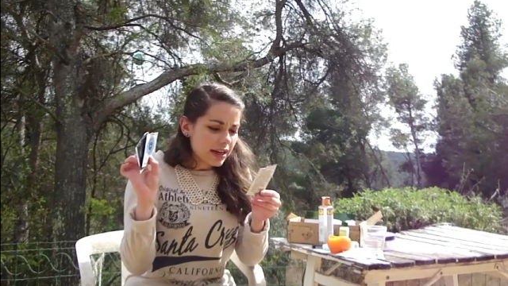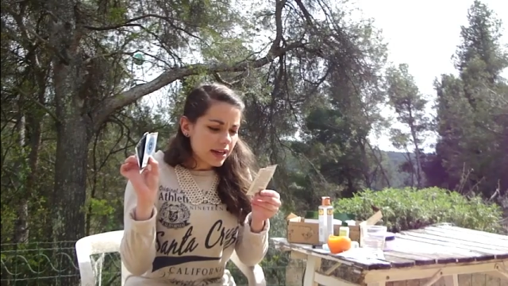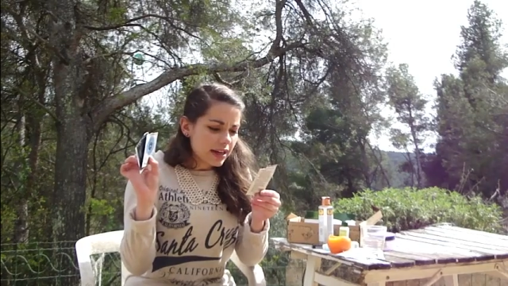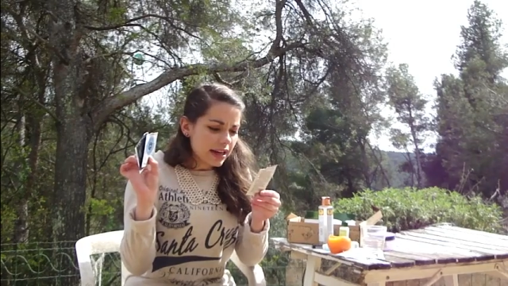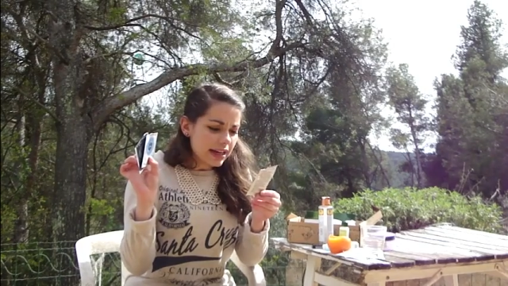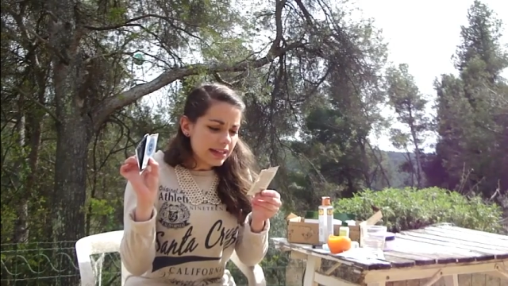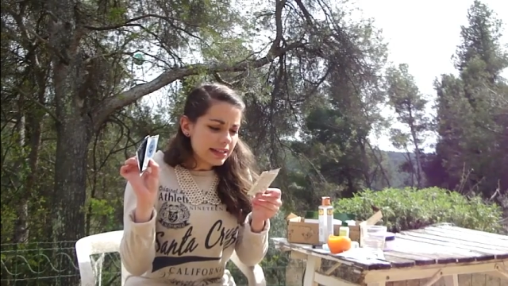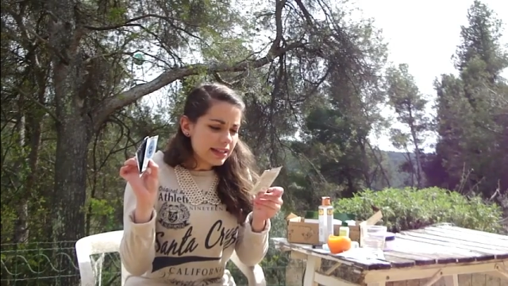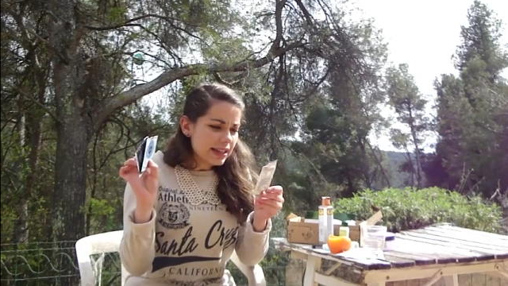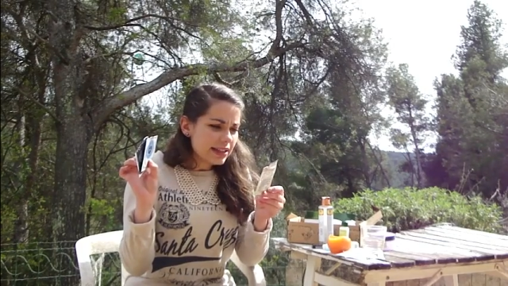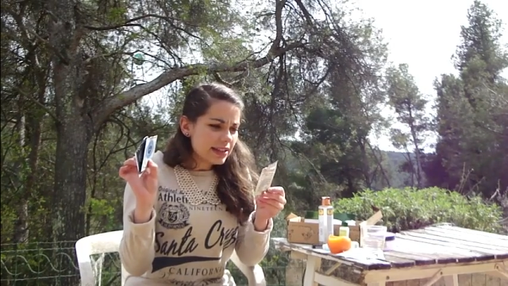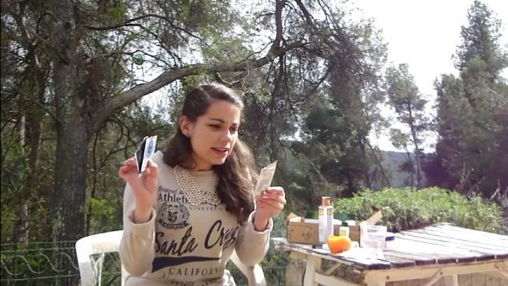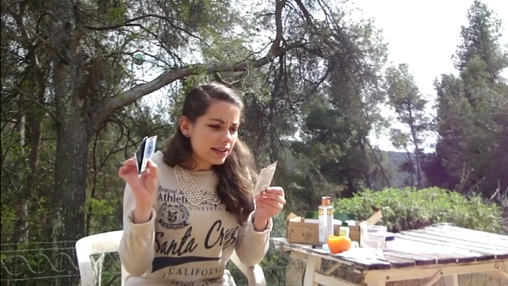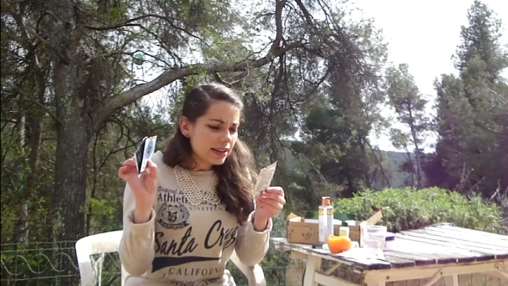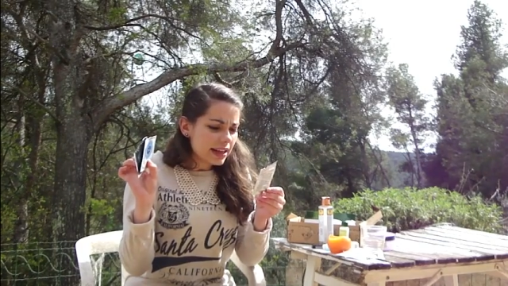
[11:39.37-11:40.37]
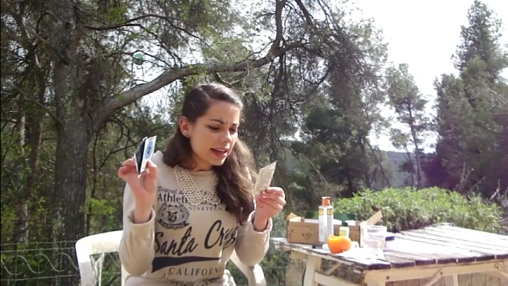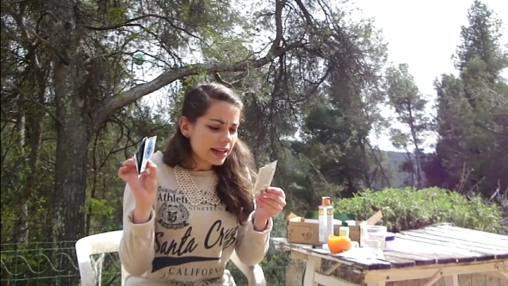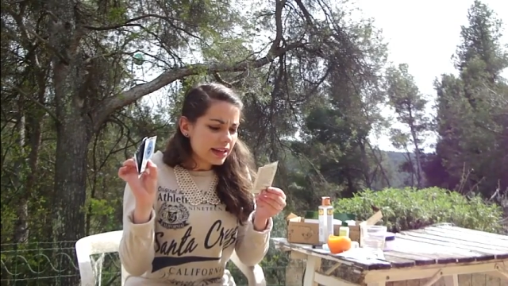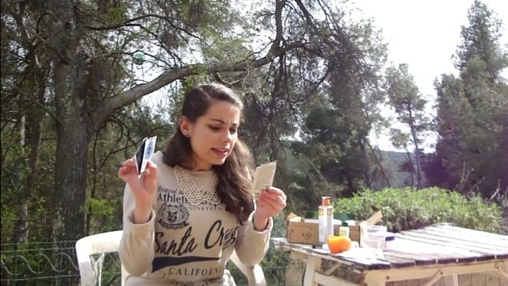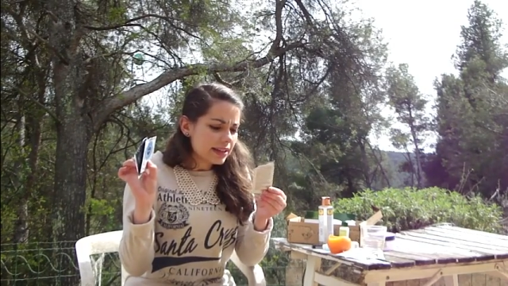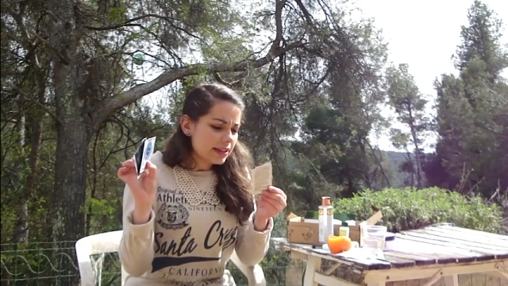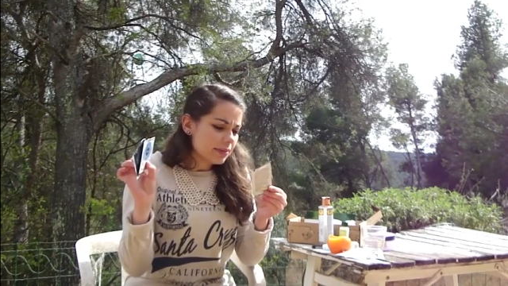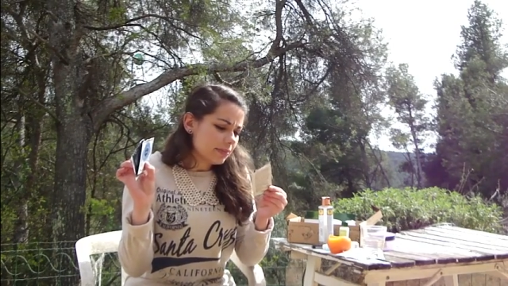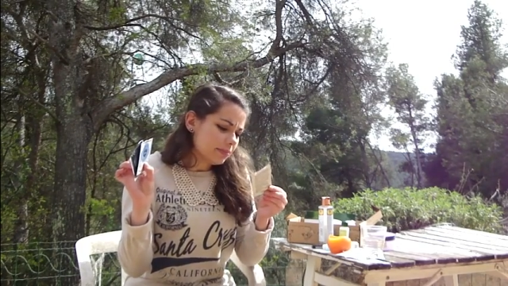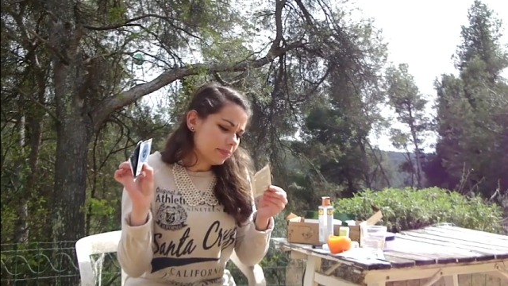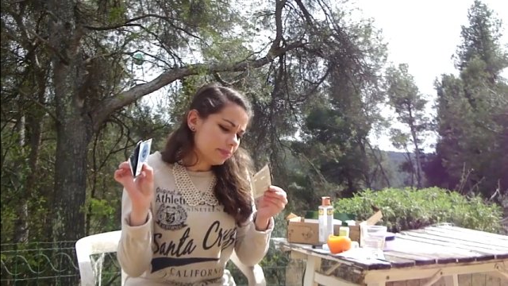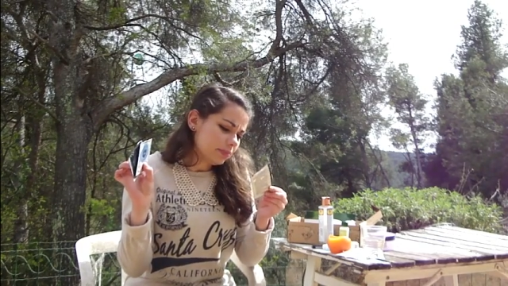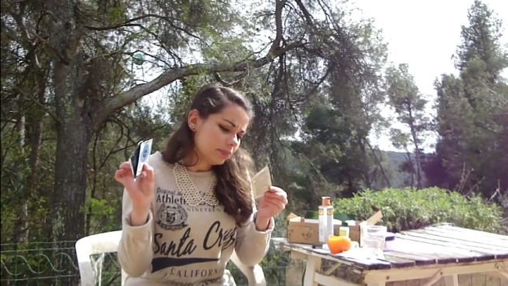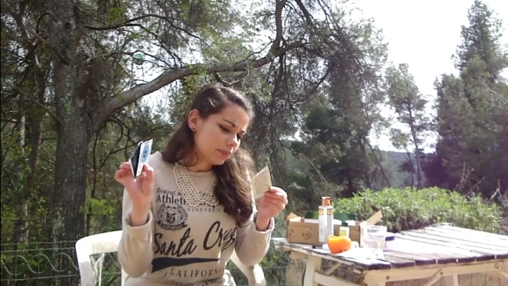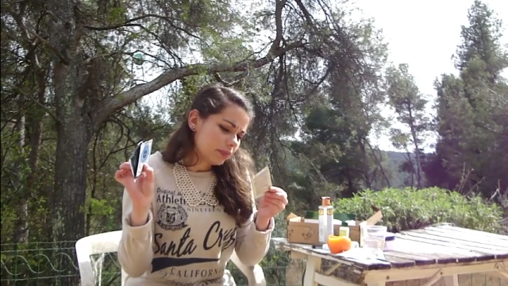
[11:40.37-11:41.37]
I think I didn't like it.
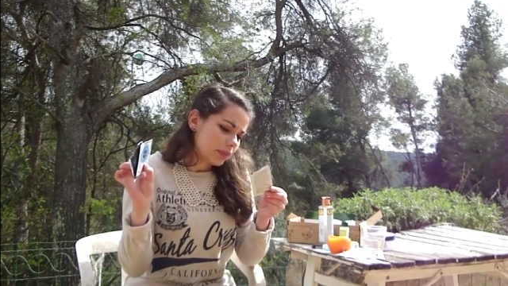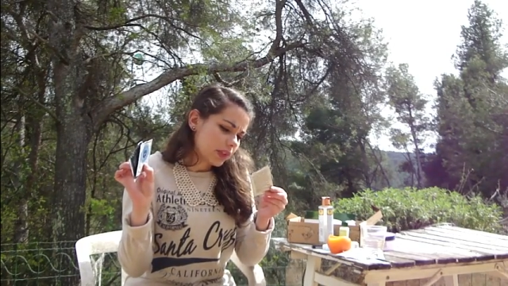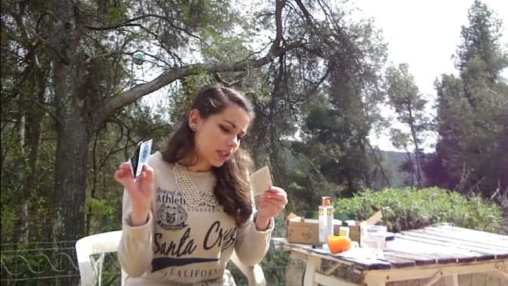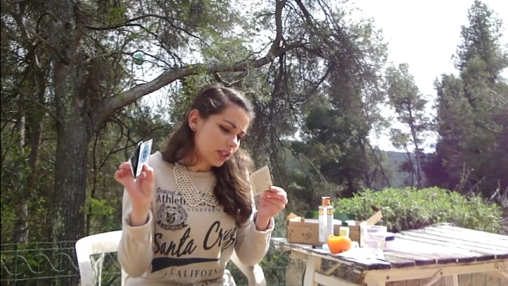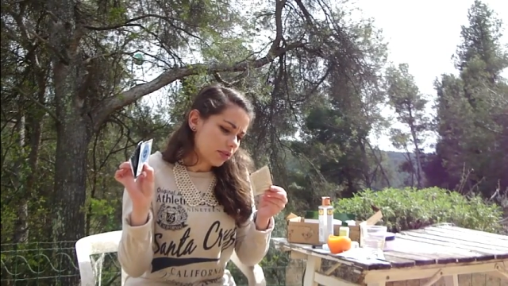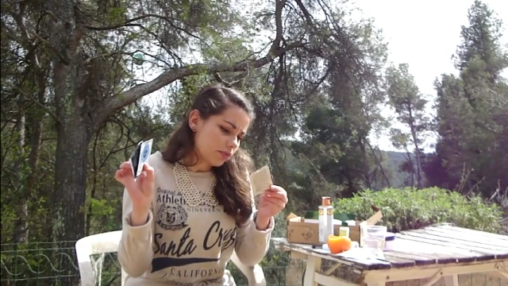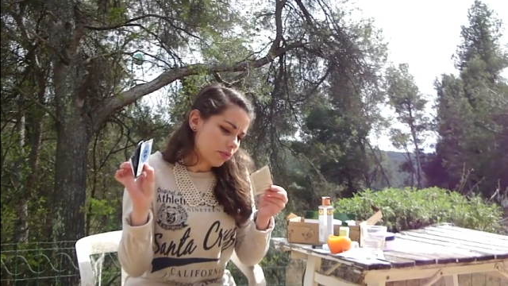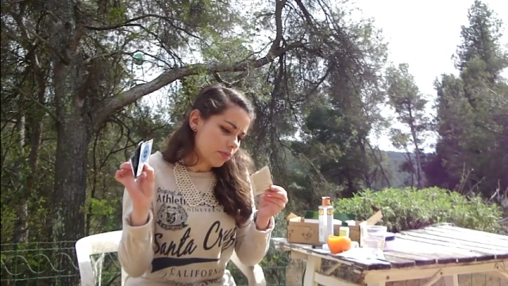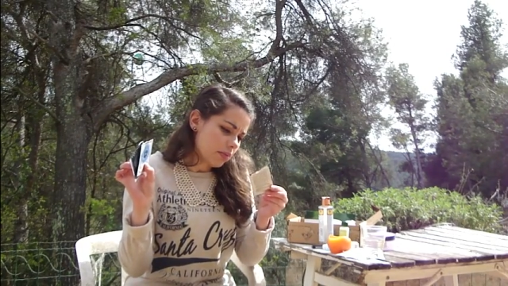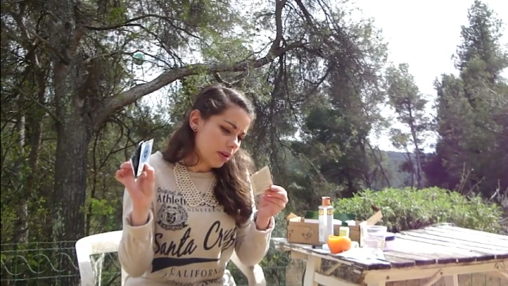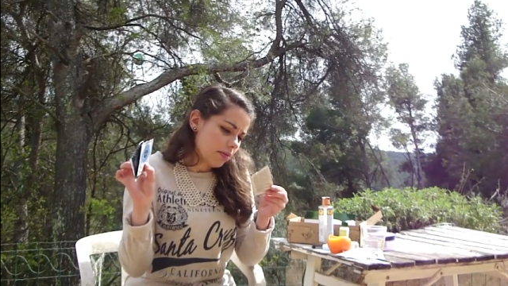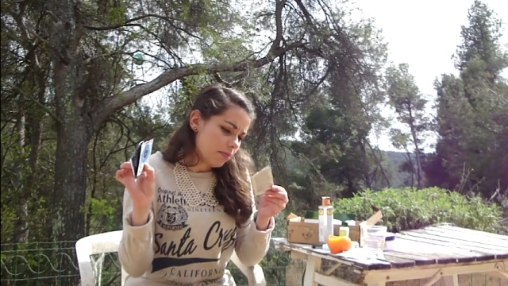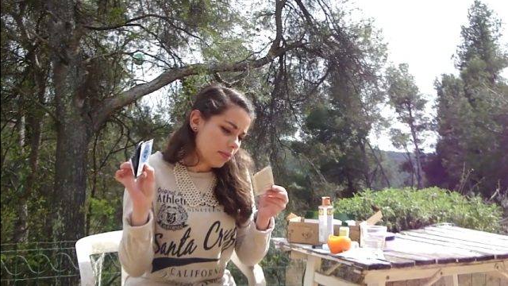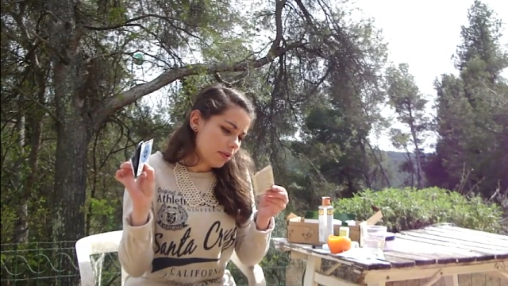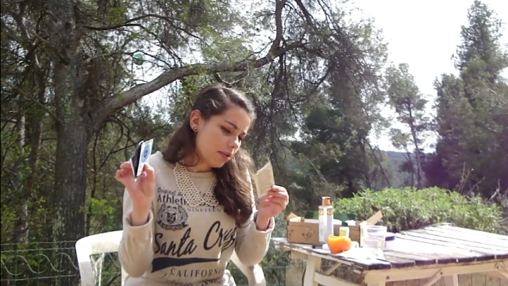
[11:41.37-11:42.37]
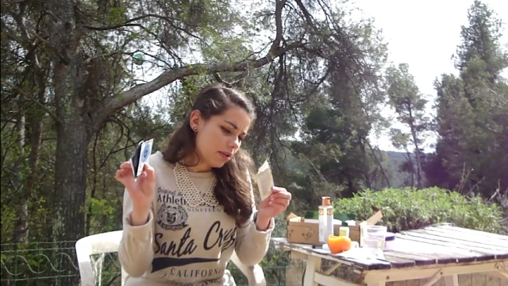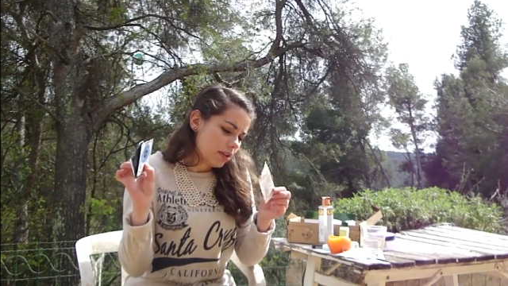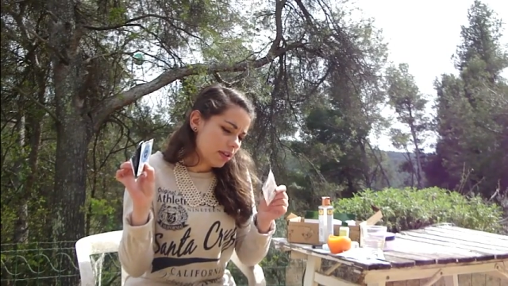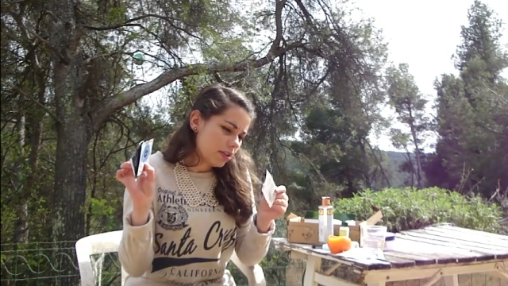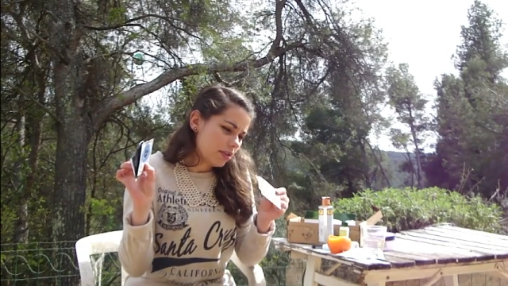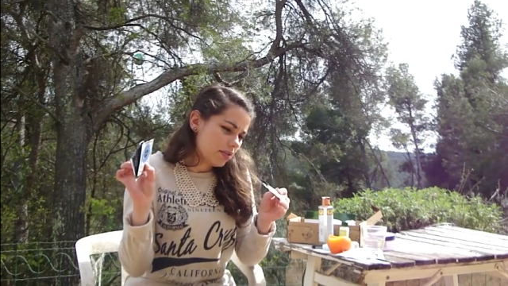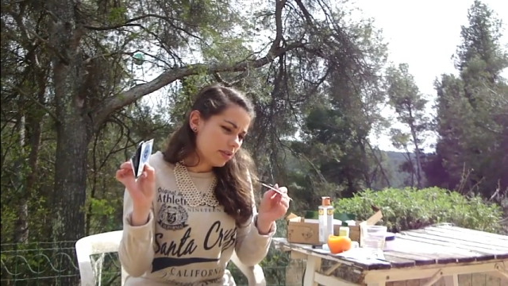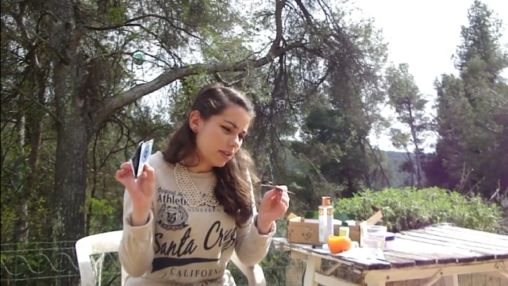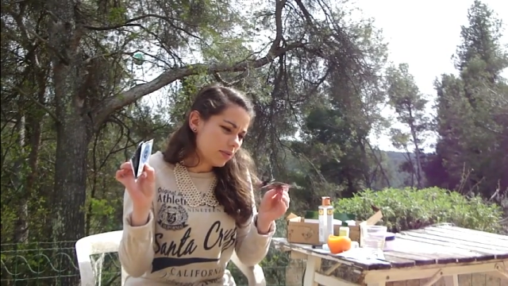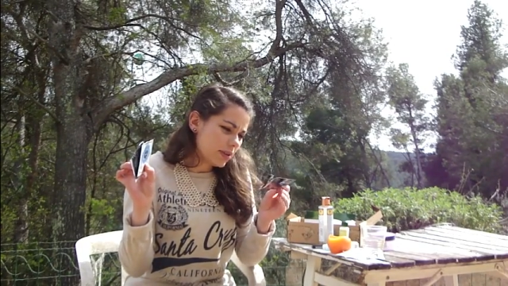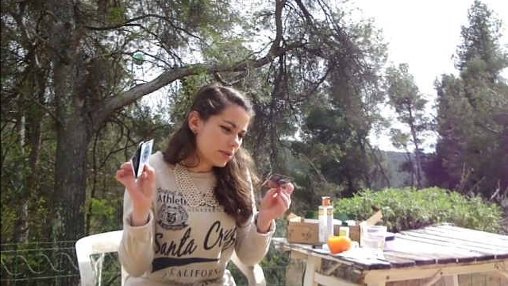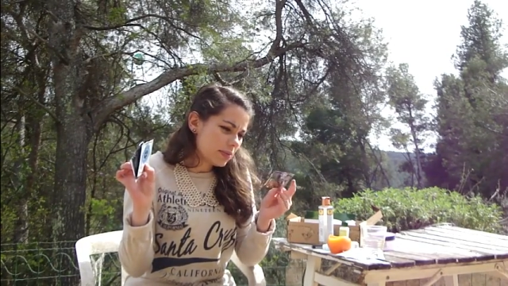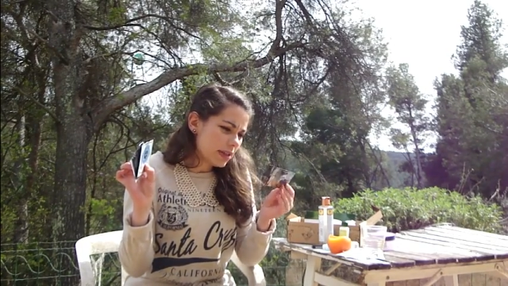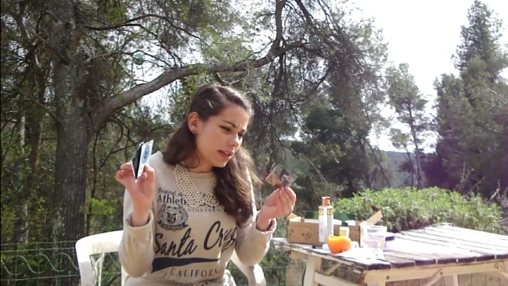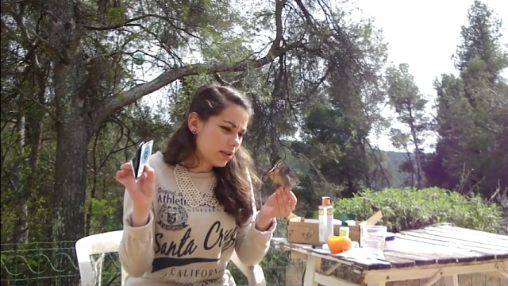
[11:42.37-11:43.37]
I can't remember. No, it was
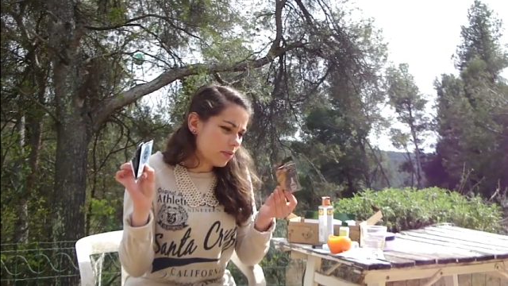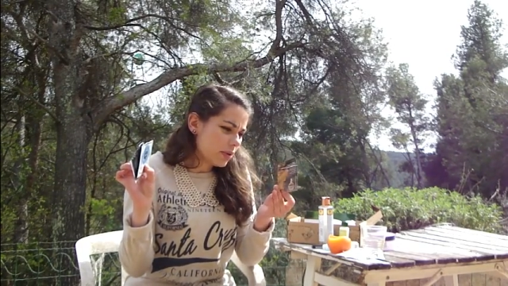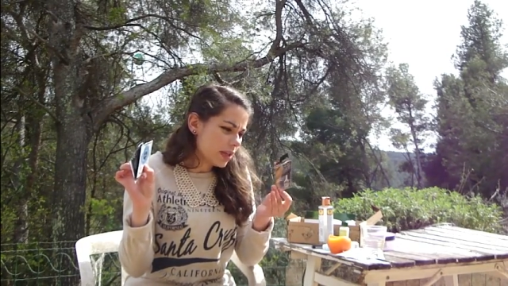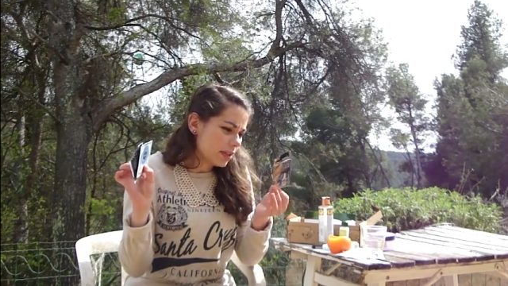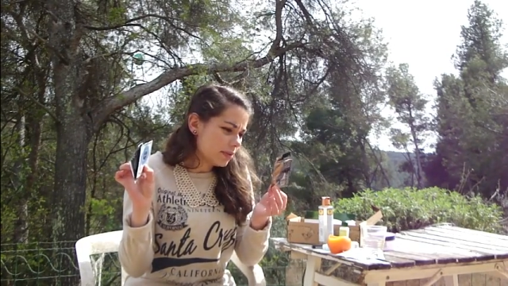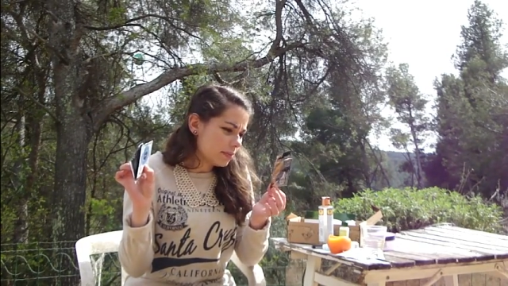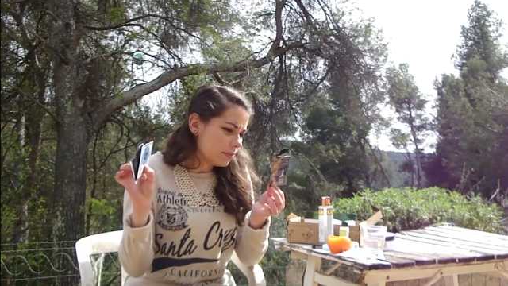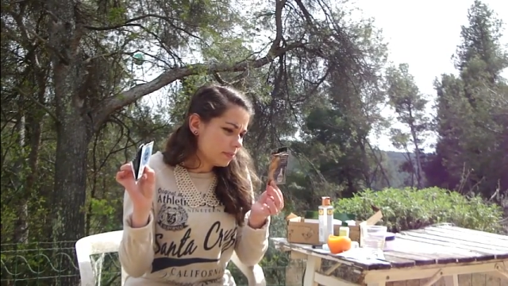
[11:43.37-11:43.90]
smelling weird.